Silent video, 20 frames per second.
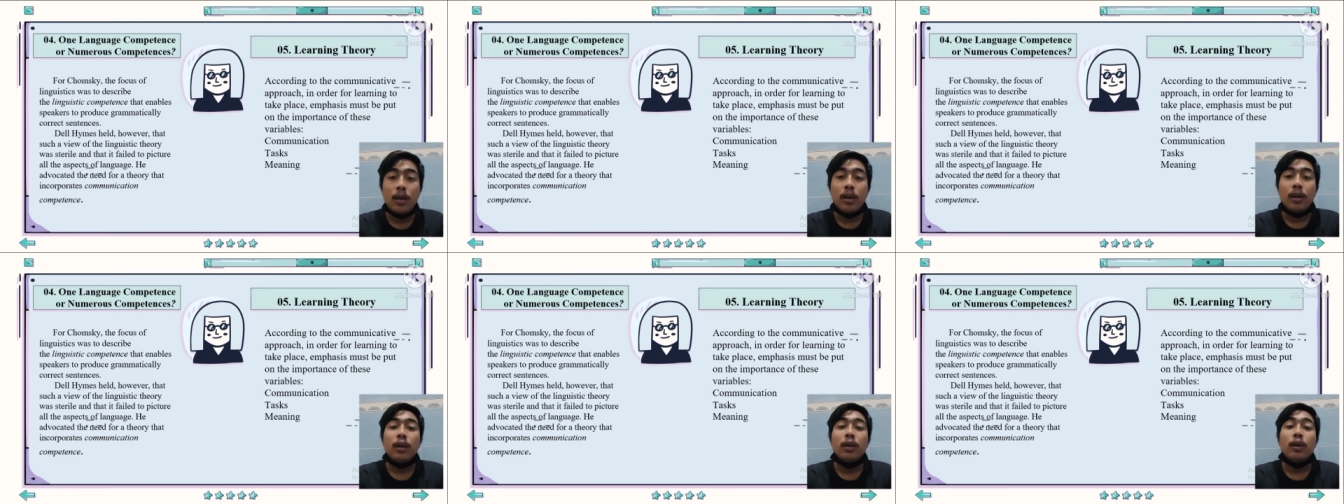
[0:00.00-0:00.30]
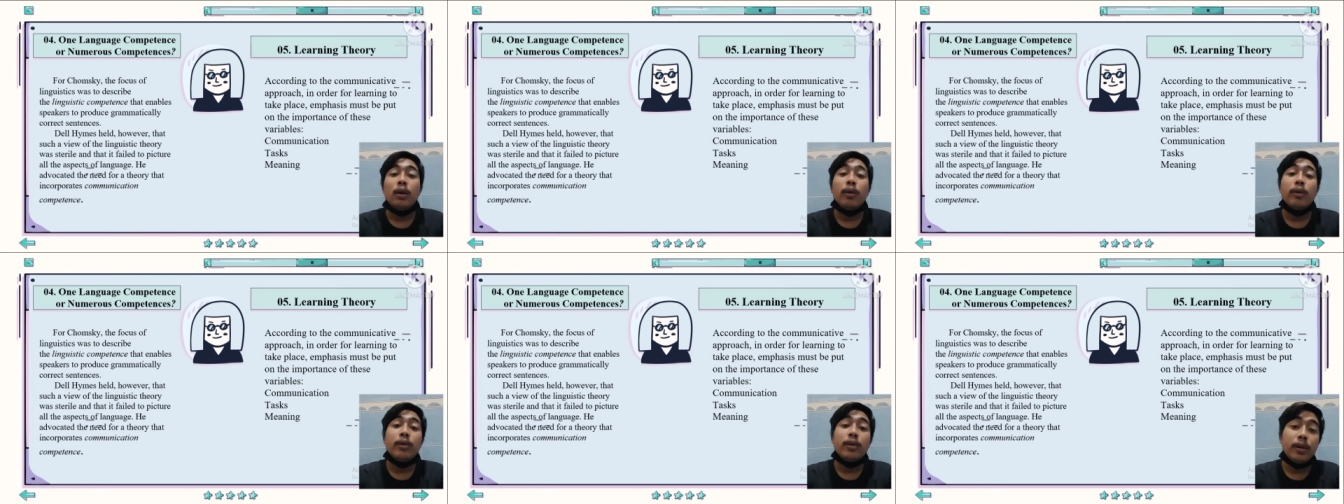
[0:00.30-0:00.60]

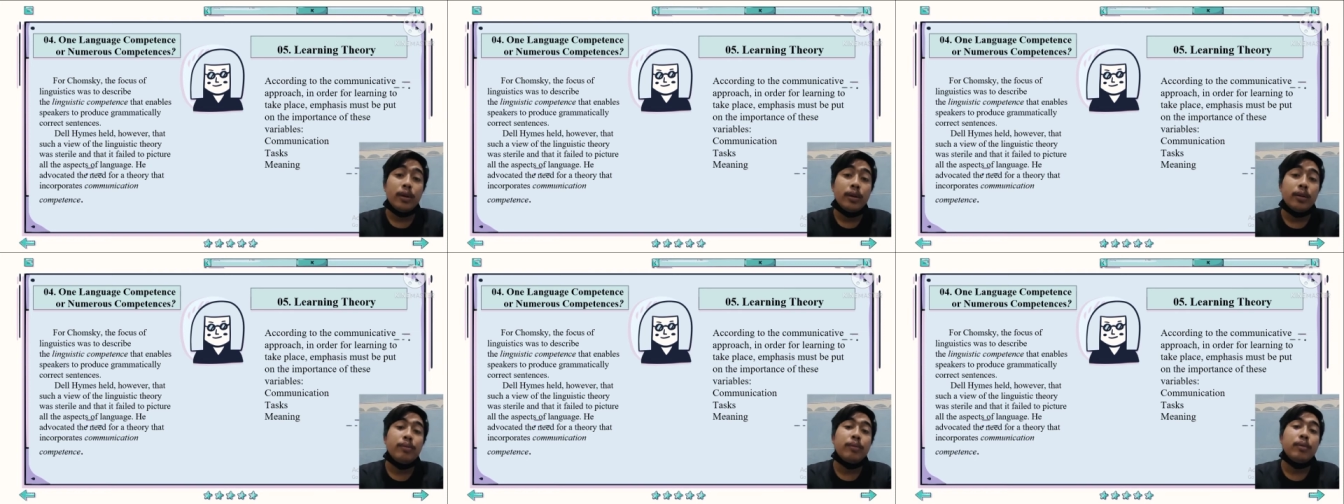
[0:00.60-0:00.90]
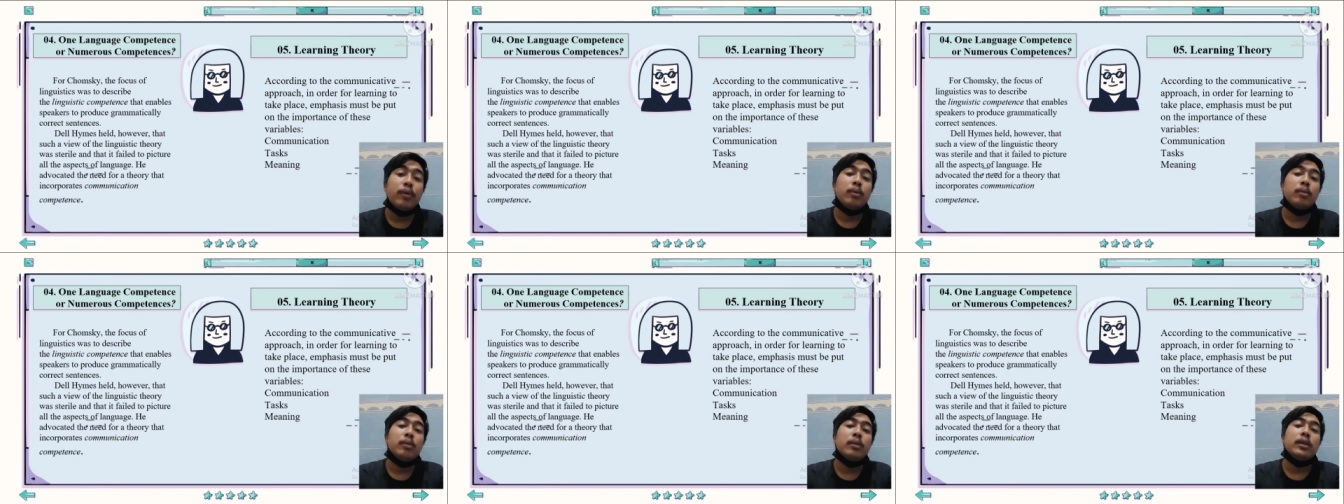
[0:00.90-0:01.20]
in order
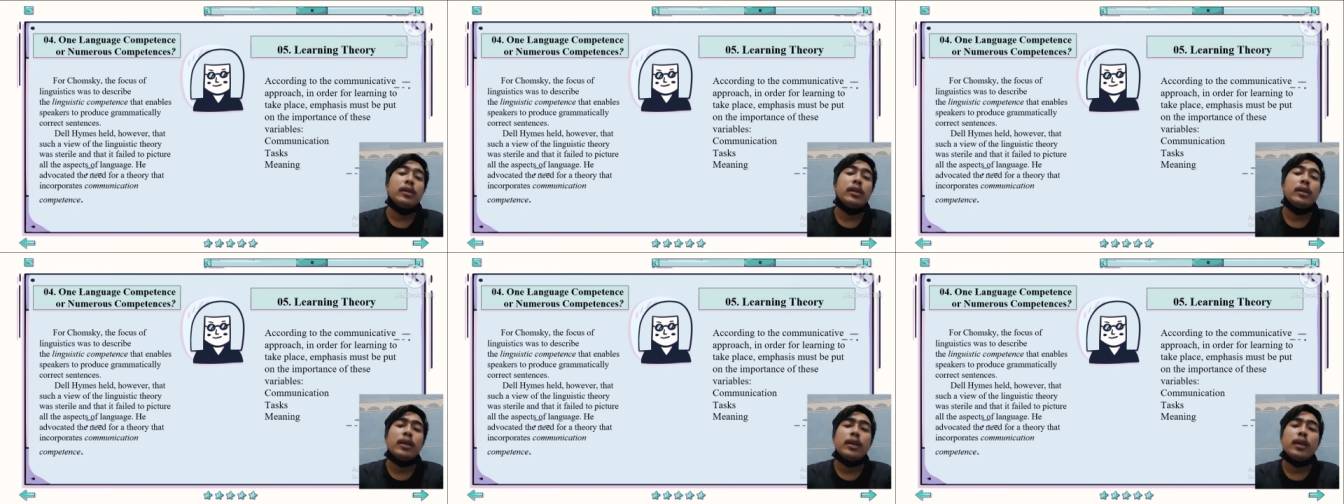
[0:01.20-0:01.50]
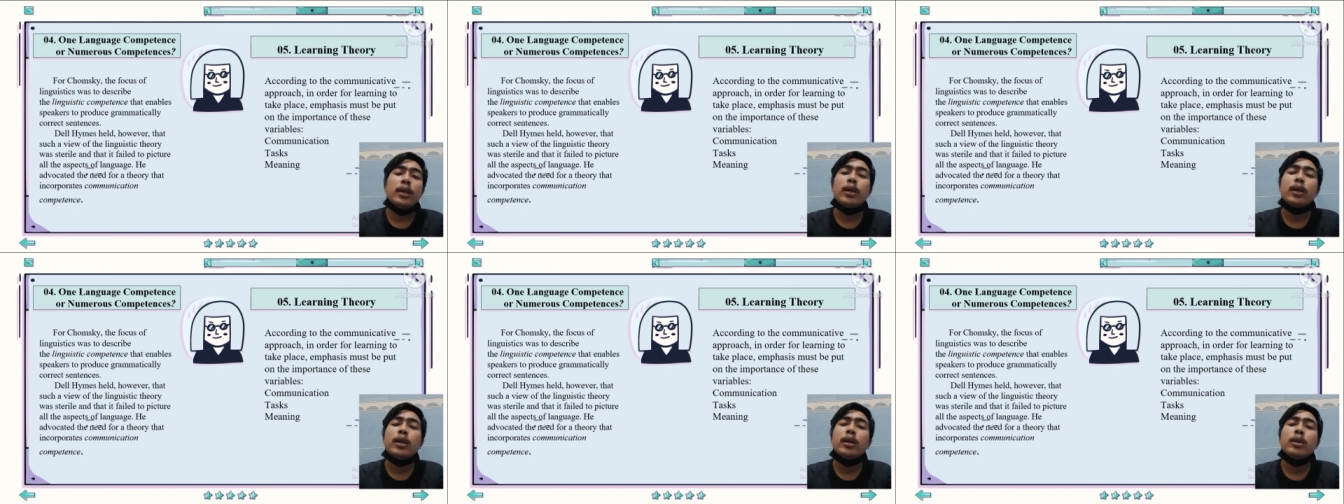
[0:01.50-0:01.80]
for
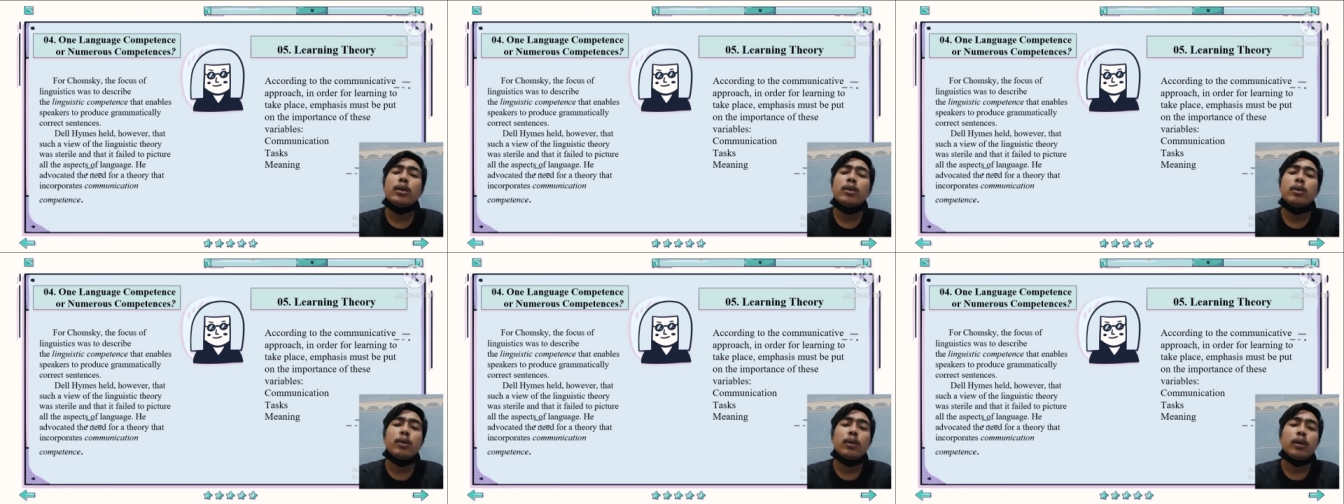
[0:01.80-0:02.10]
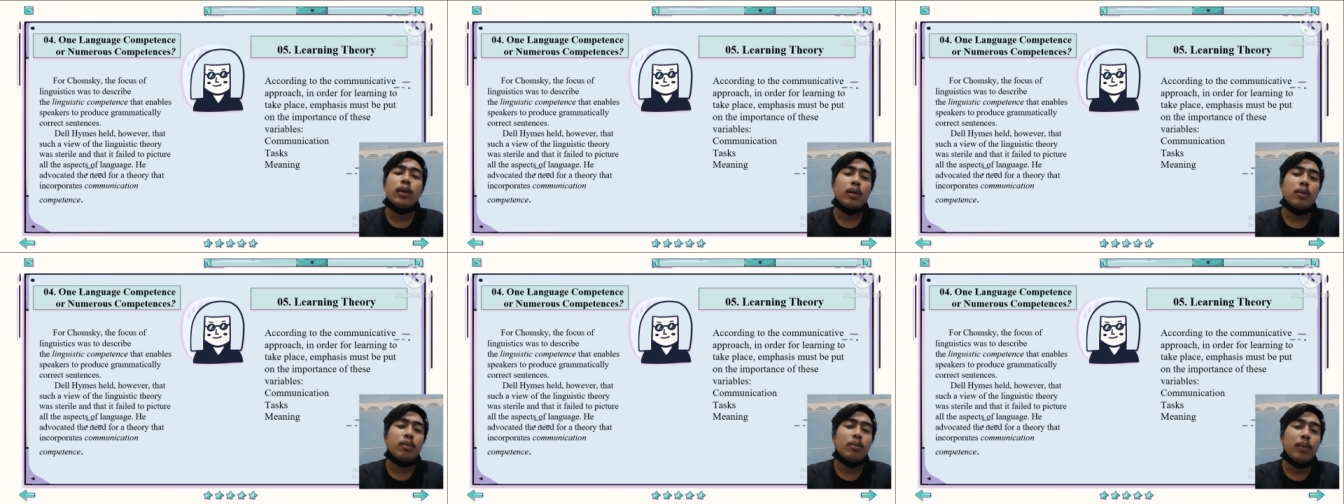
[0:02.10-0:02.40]
learning to
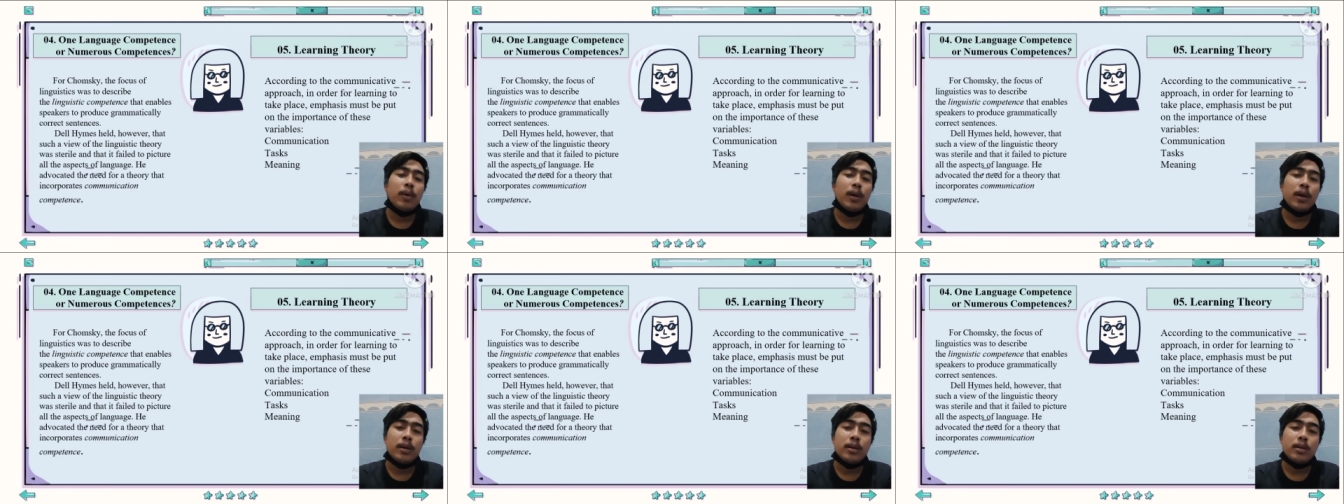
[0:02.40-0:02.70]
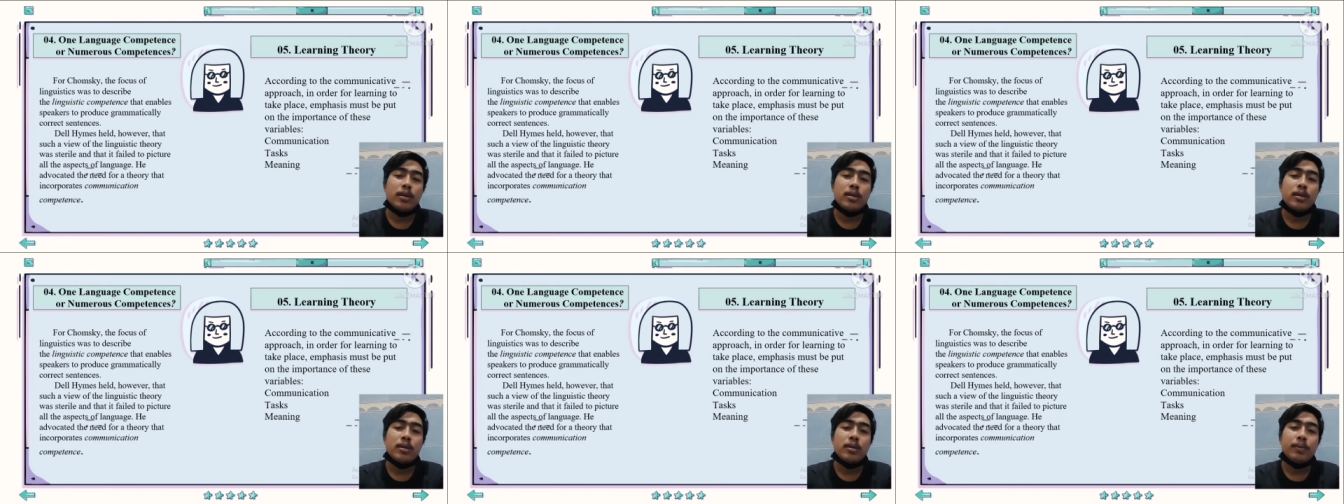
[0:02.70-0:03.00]
take place.